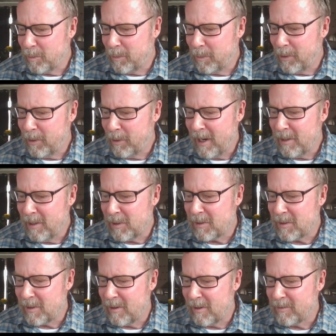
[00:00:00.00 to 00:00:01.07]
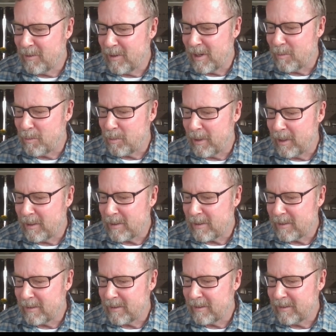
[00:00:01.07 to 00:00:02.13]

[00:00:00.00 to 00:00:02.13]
price of GreenPrints